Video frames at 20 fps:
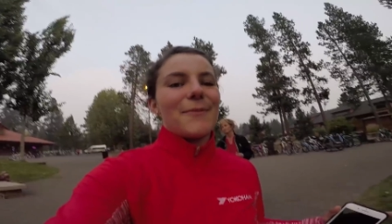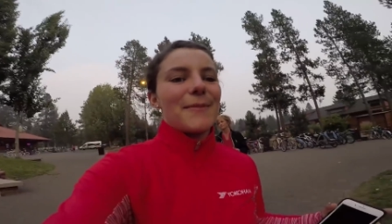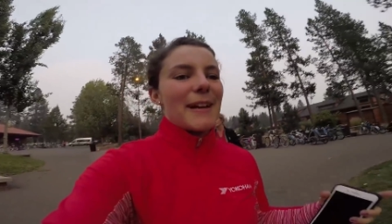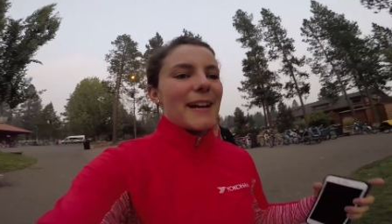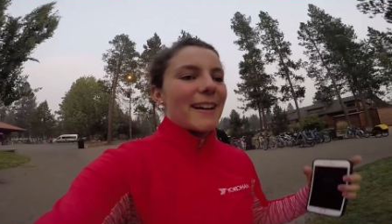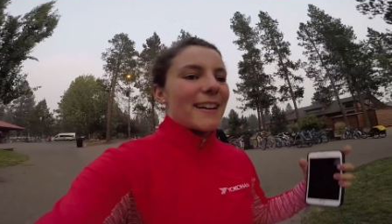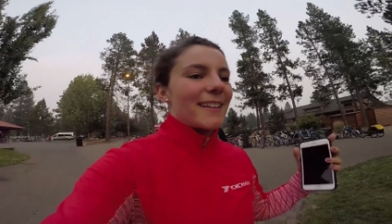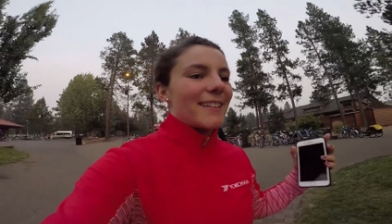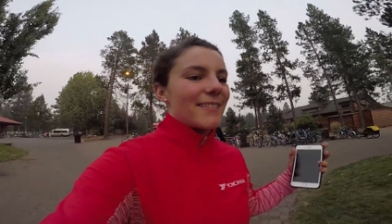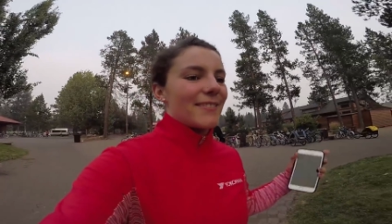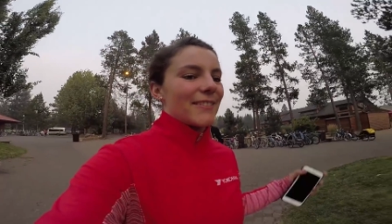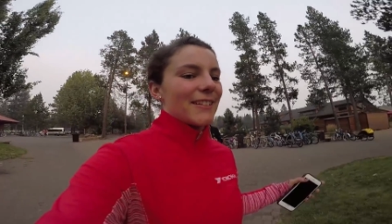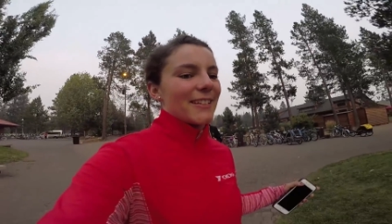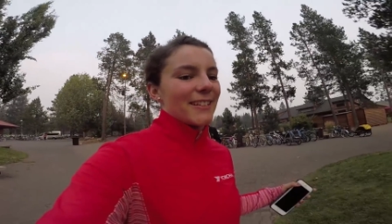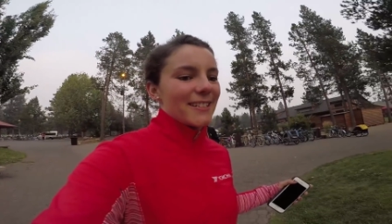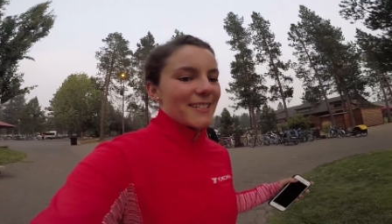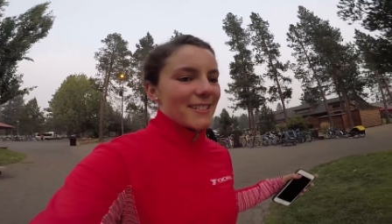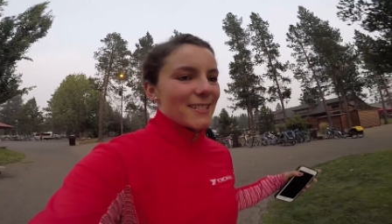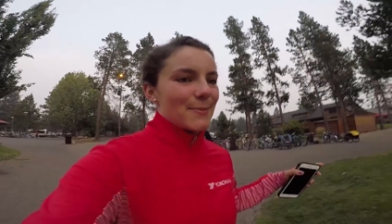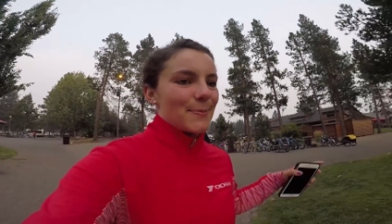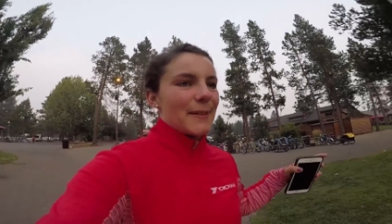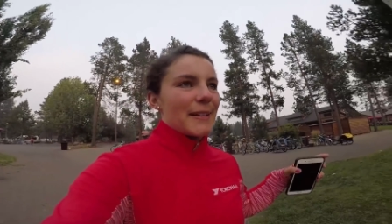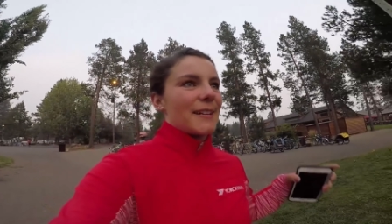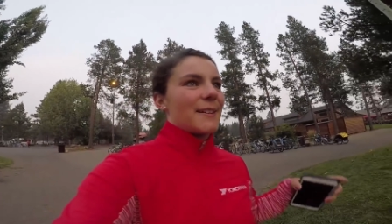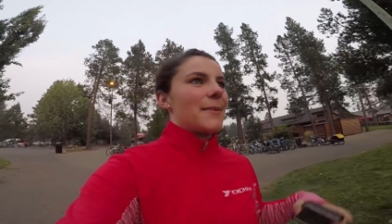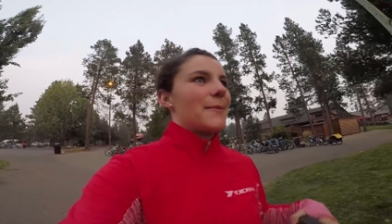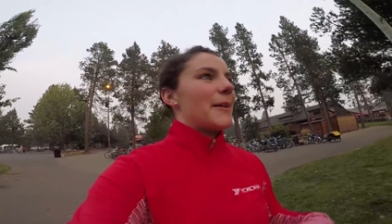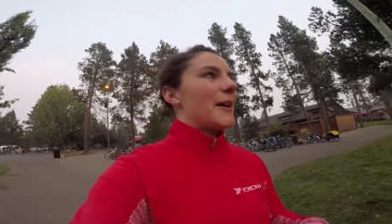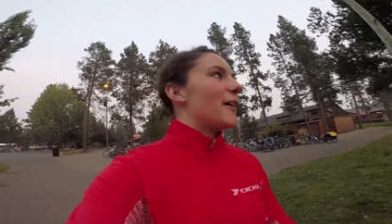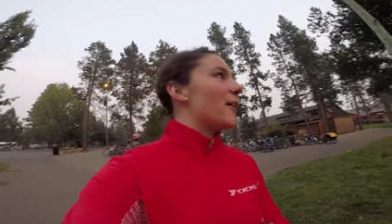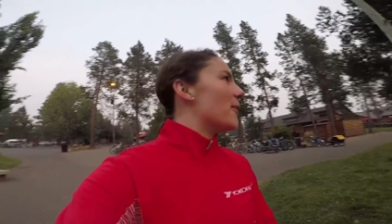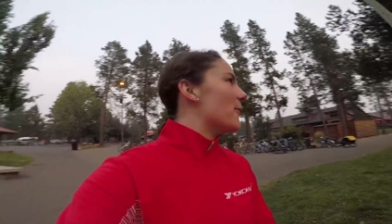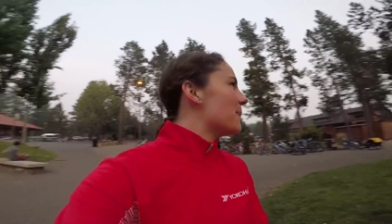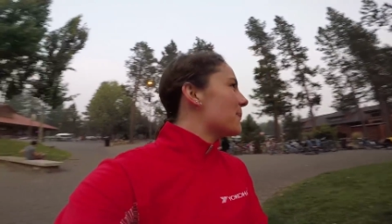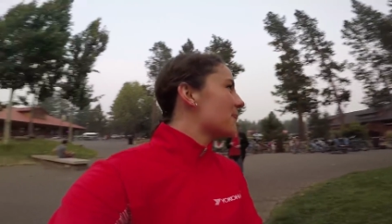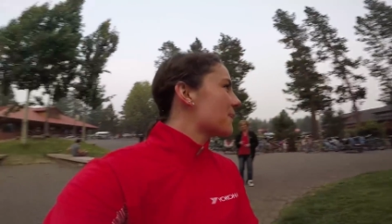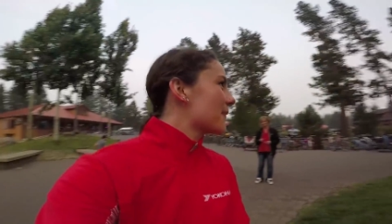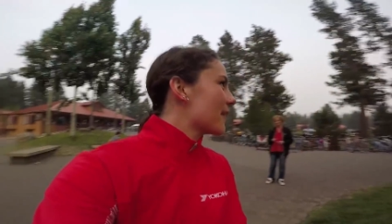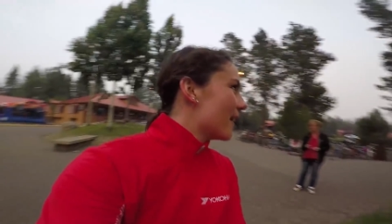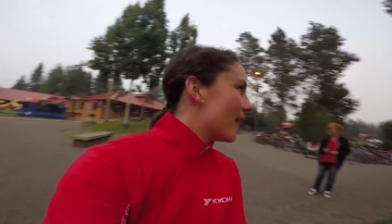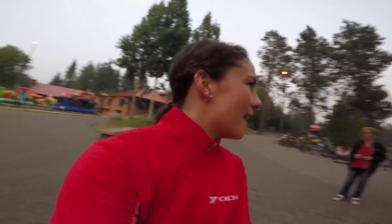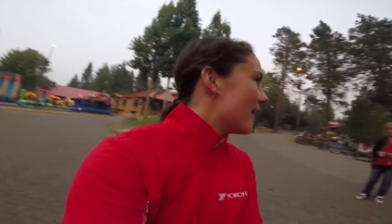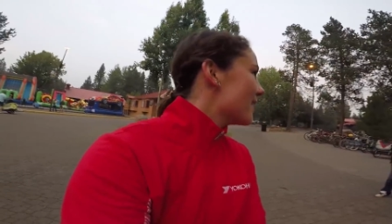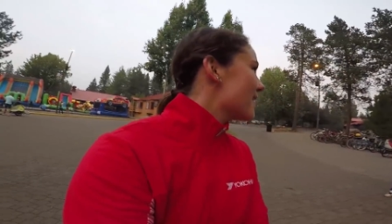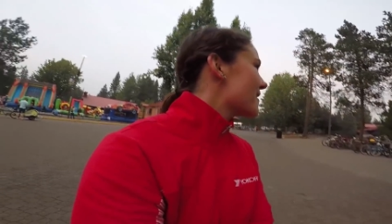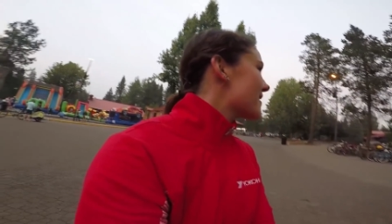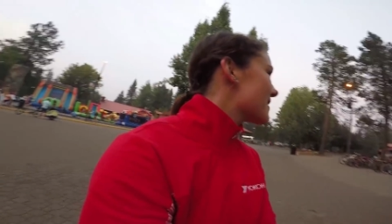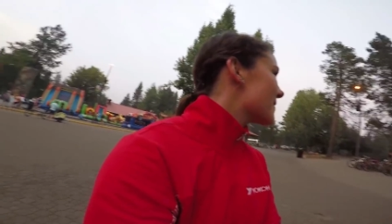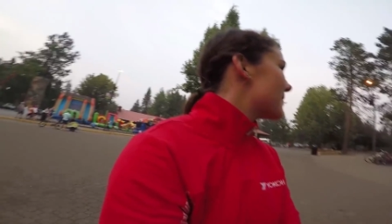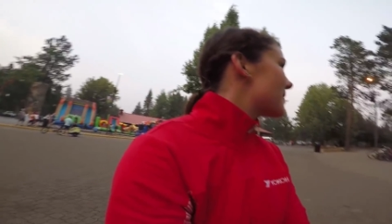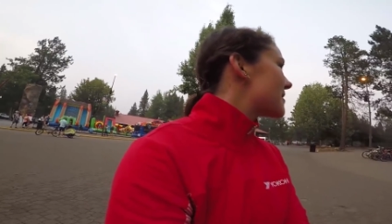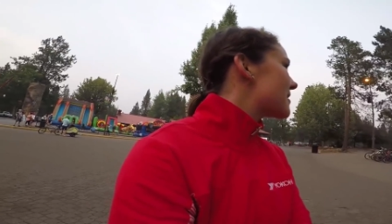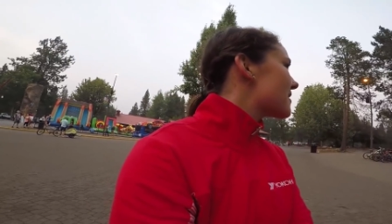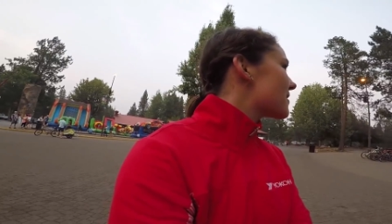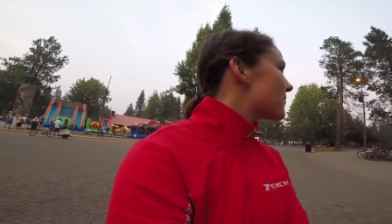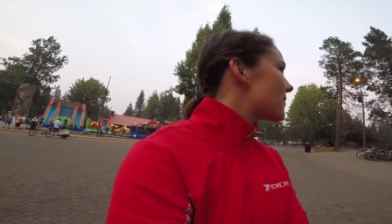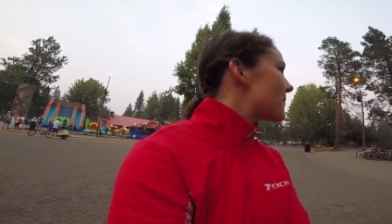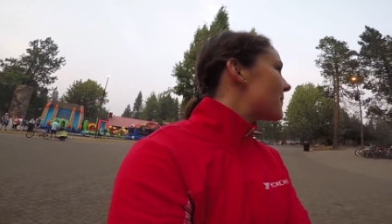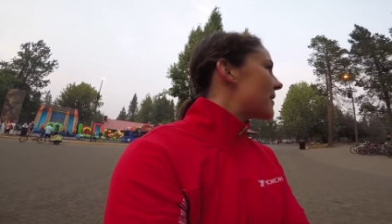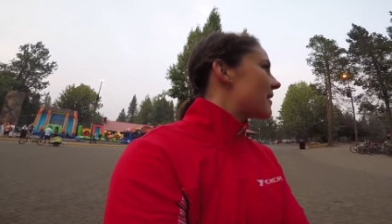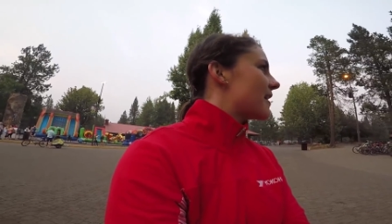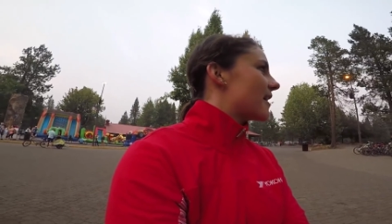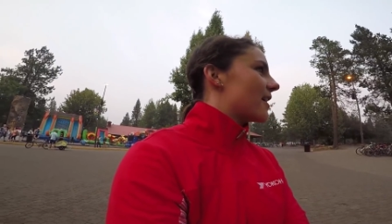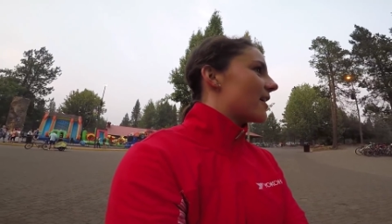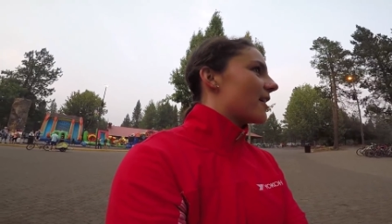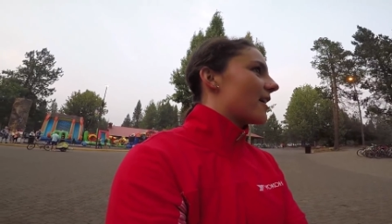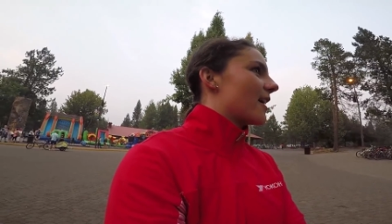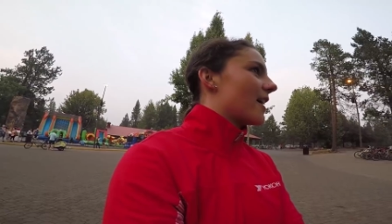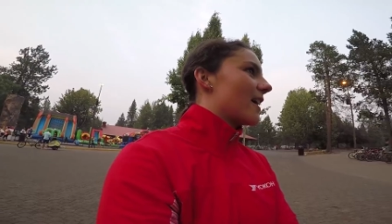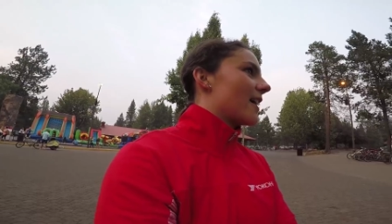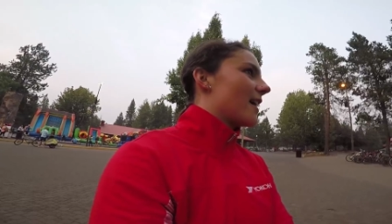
I'm back in the village. It's been about how long has it been since we've been here?